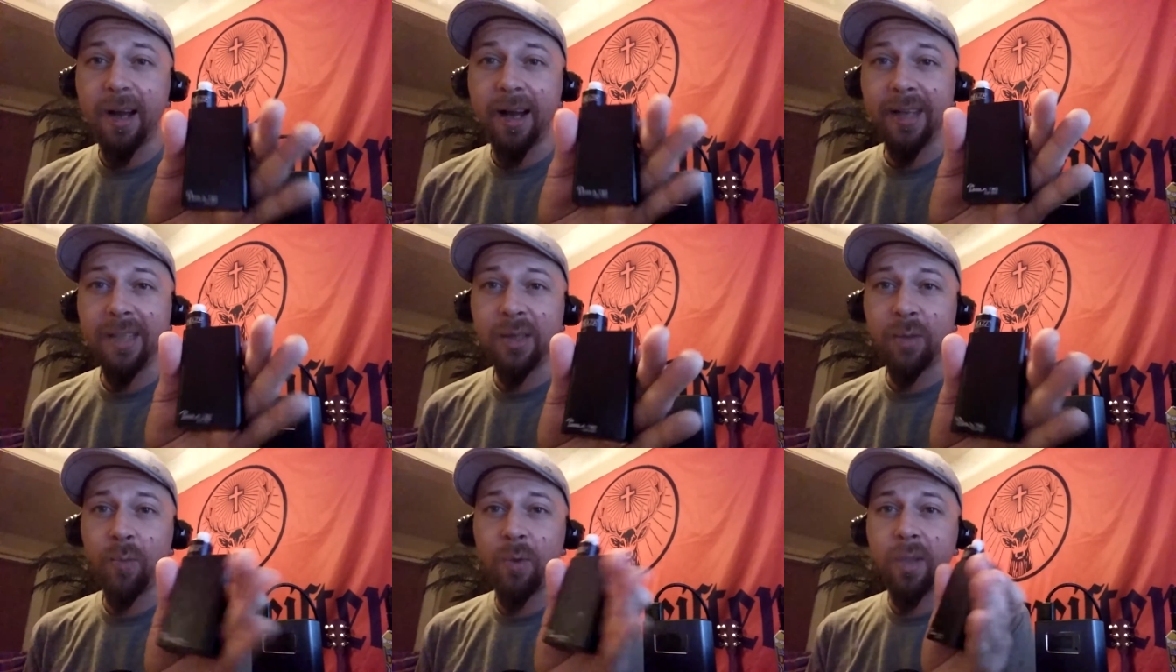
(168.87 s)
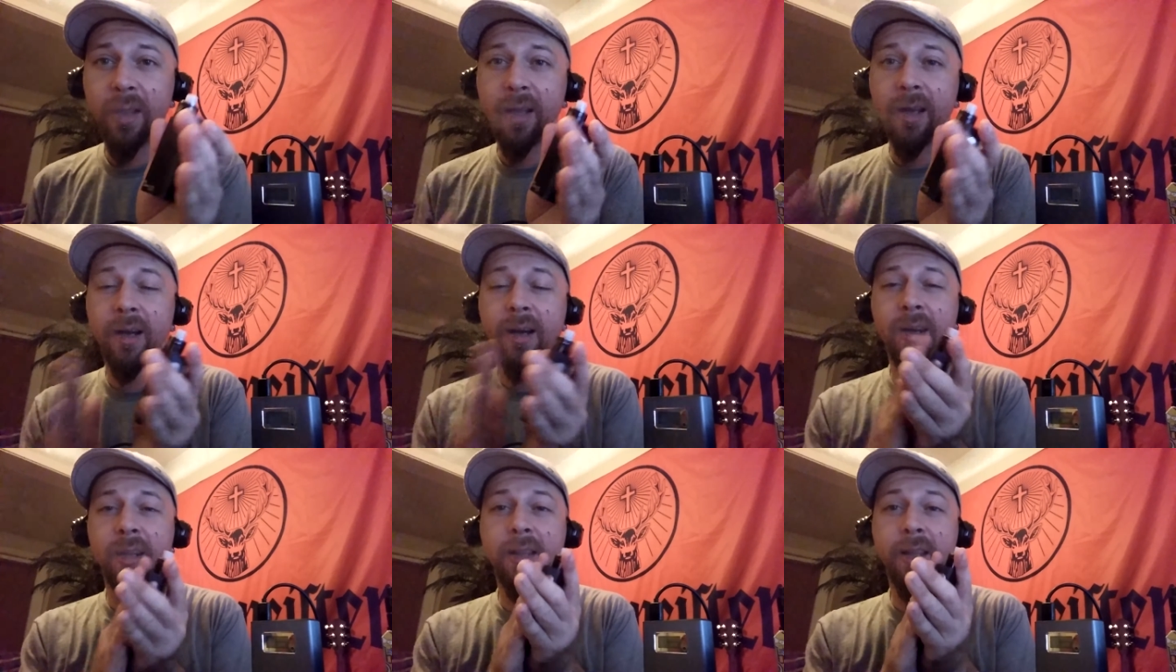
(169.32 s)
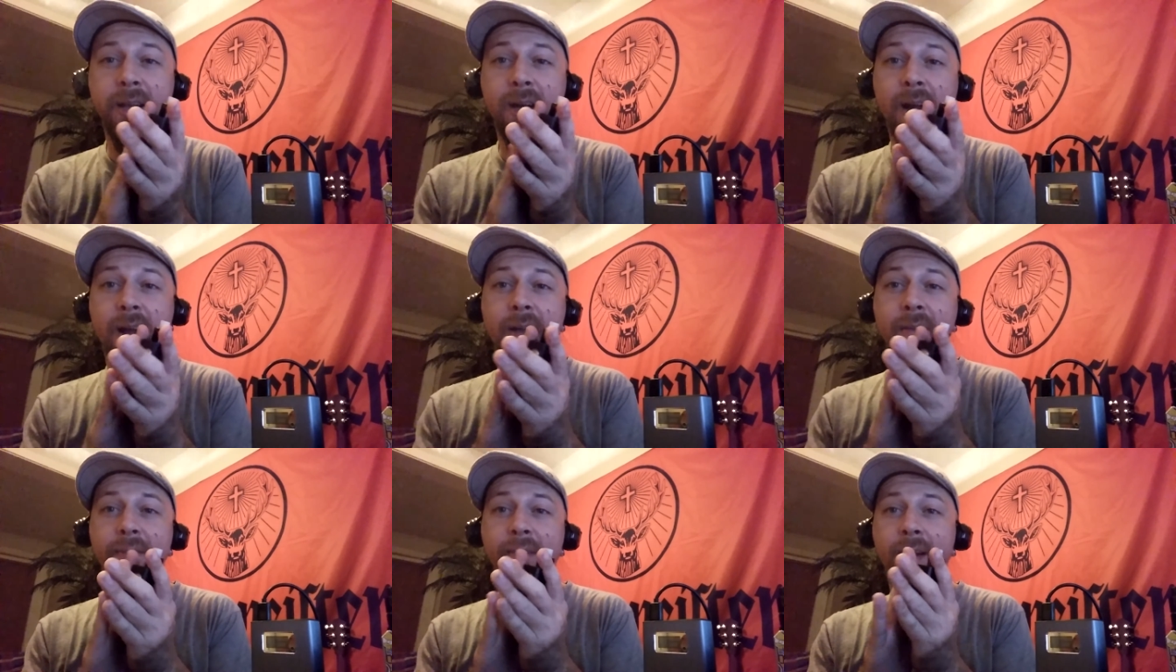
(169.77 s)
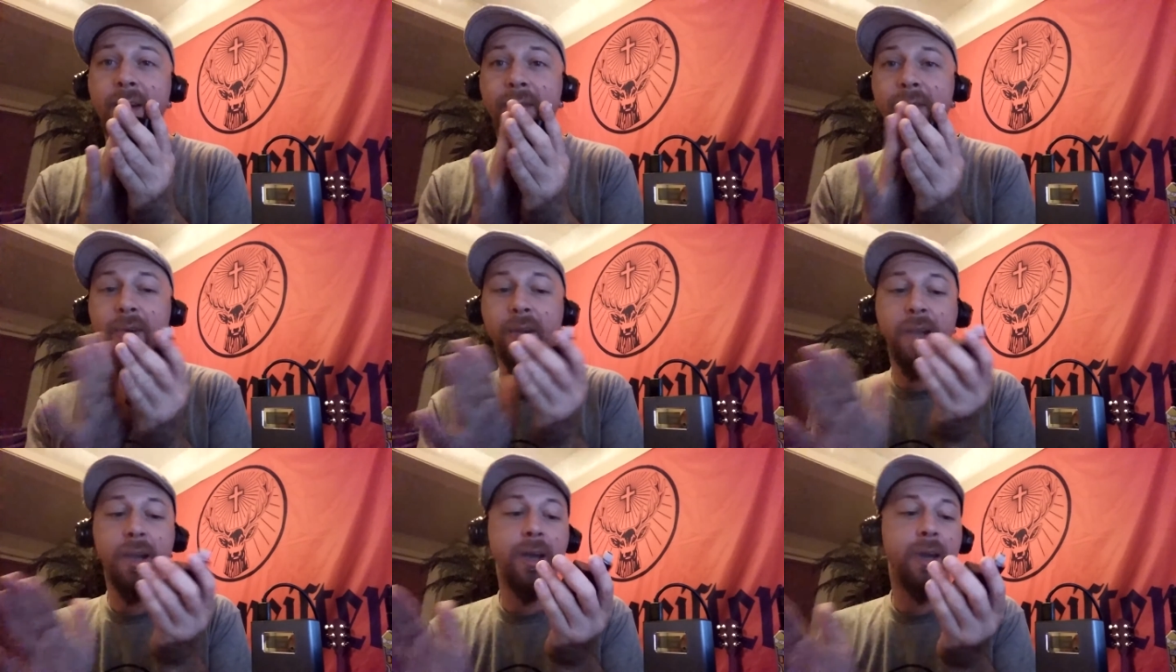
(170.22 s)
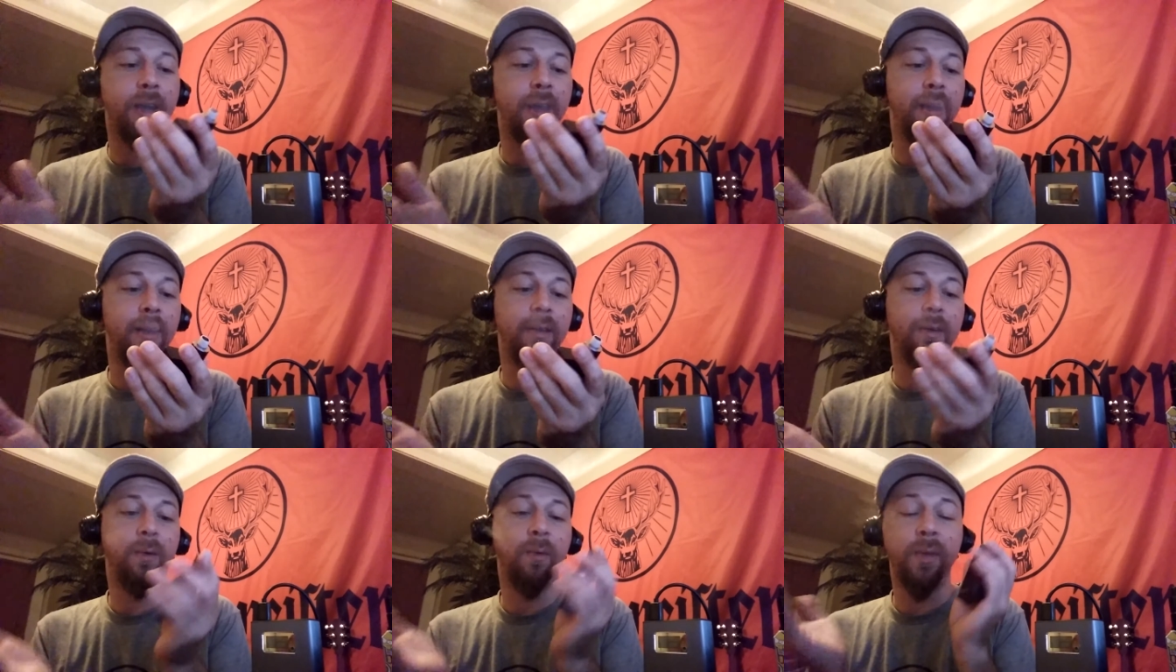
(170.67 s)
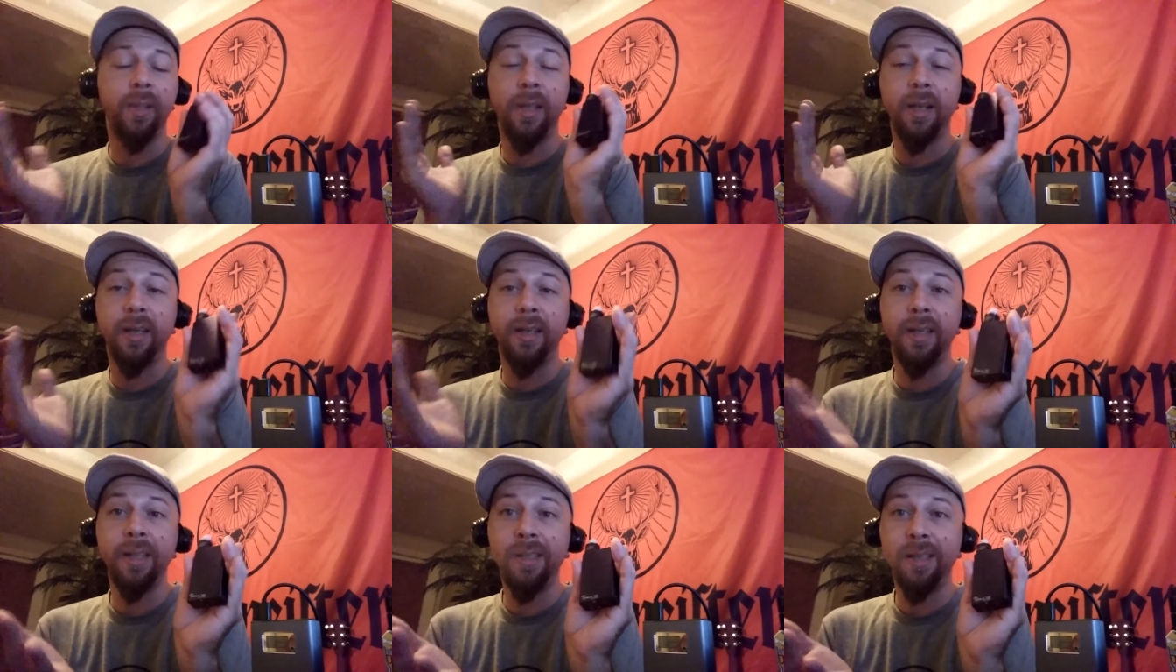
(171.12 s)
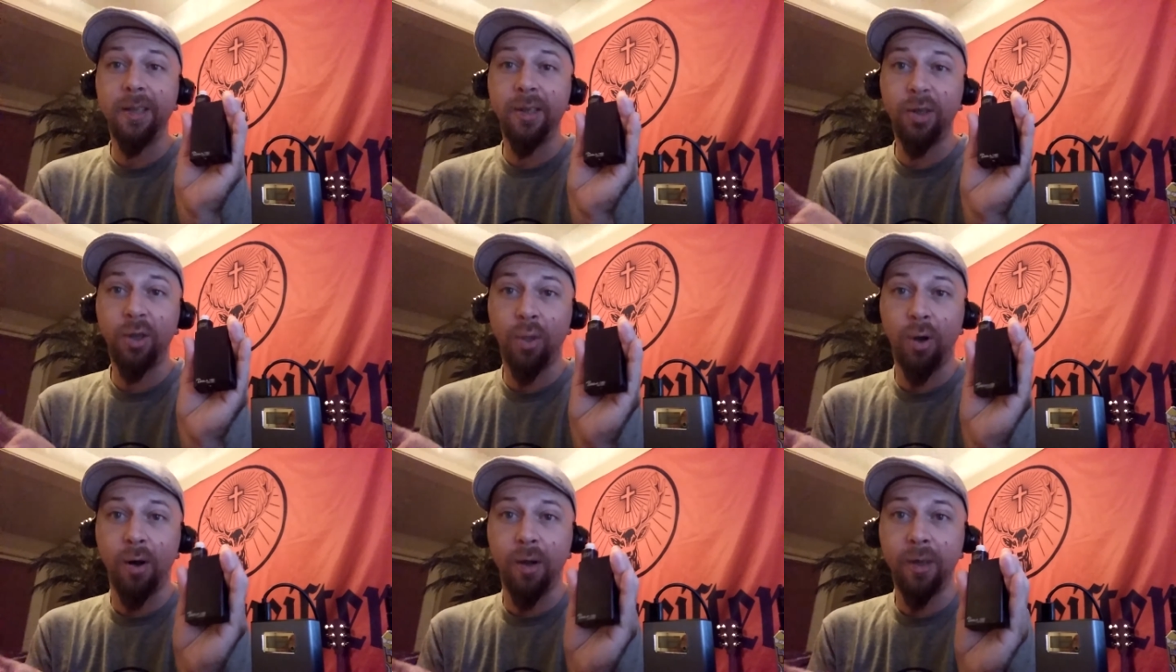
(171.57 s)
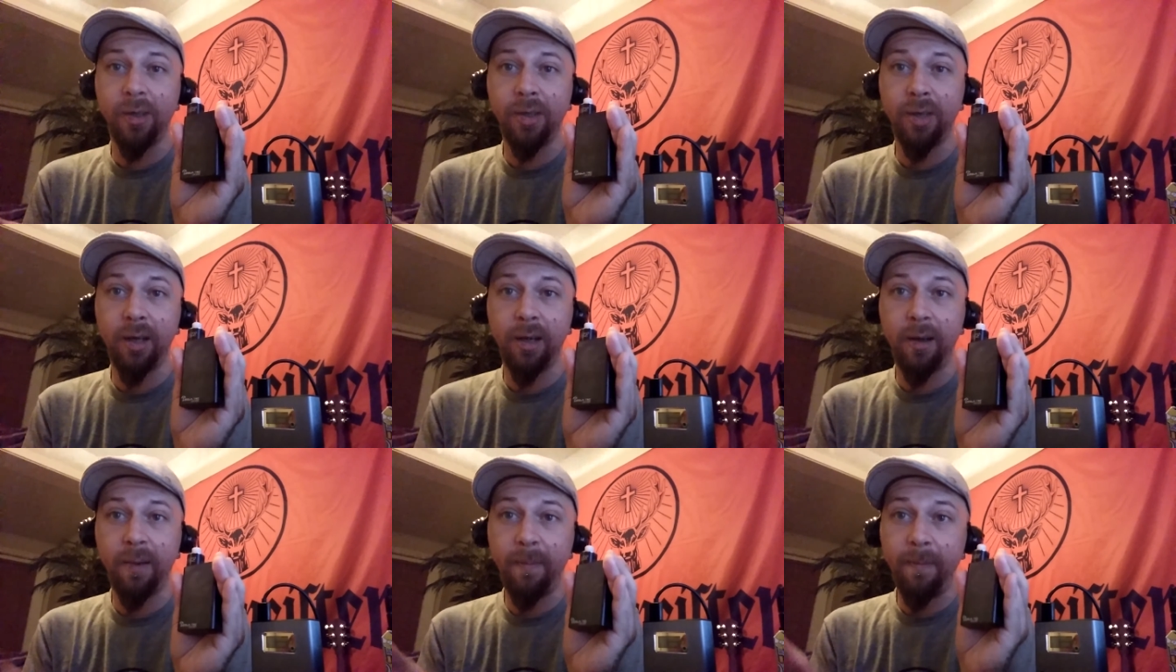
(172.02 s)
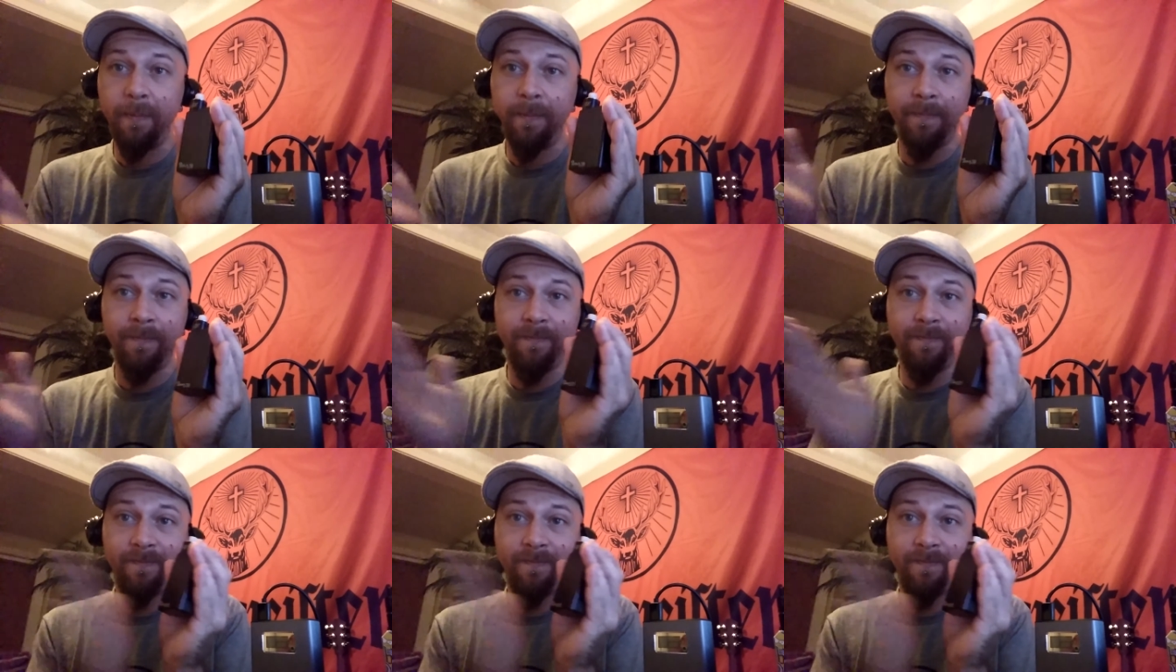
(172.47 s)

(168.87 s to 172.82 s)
I swear to God, that I have ever had. With a decent charge in him.